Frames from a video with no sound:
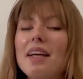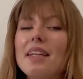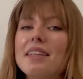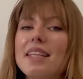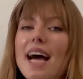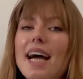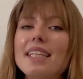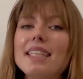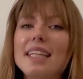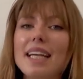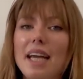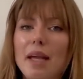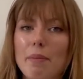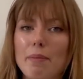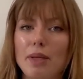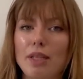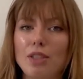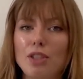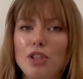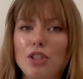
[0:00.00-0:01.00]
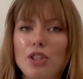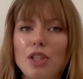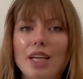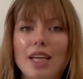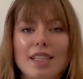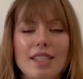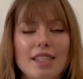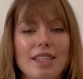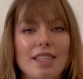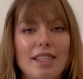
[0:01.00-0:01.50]
That image
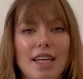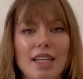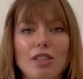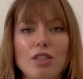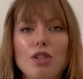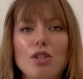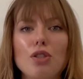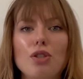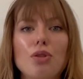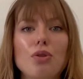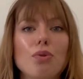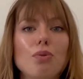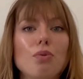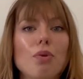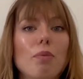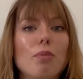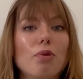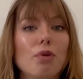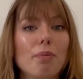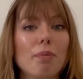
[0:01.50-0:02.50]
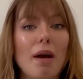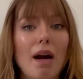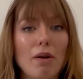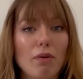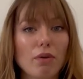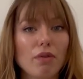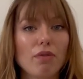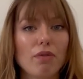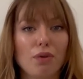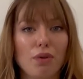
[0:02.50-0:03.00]
gets sent to a more
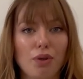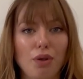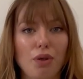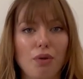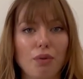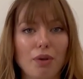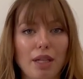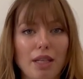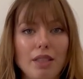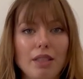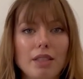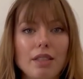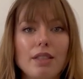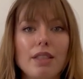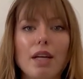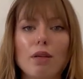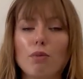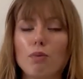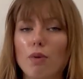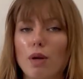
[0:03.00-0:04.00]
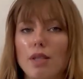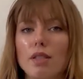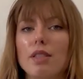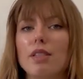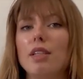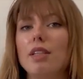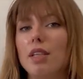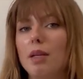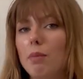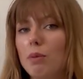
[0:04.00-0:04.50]
powerful unit that runs
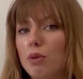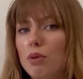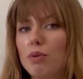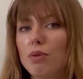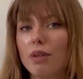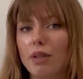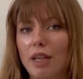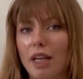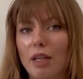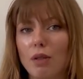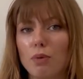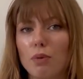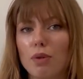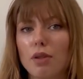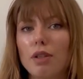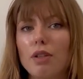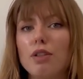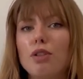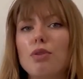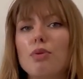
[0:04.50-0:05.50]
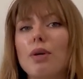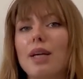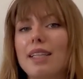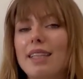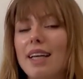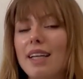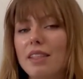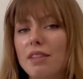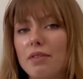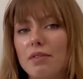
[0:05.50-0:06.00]
a deep neural network to
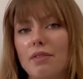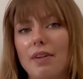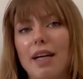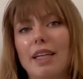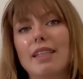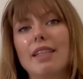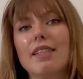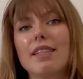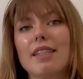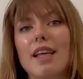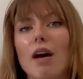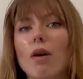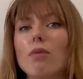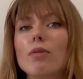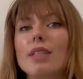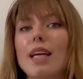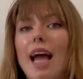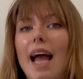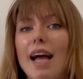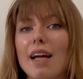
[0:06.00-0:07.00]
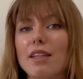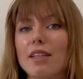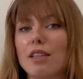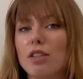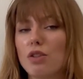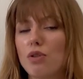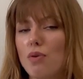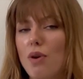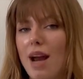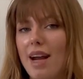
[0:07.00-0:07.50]
identify the sound and
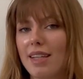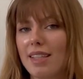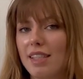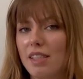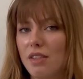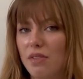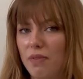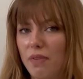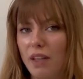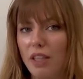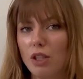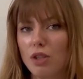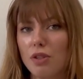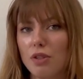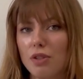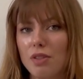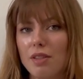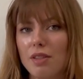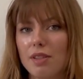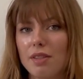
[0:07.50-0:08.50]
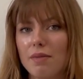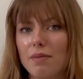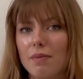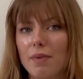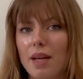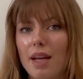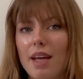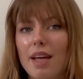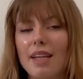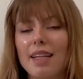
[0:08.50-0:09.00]
extract its features.
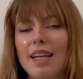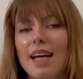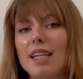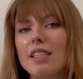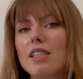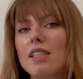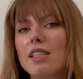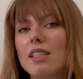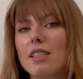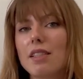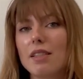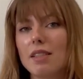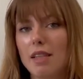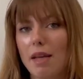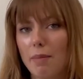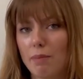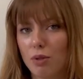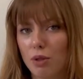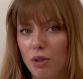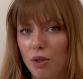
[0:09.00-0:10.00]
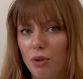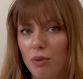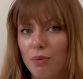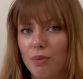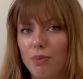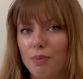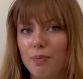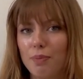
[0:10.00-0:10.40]
That's step two.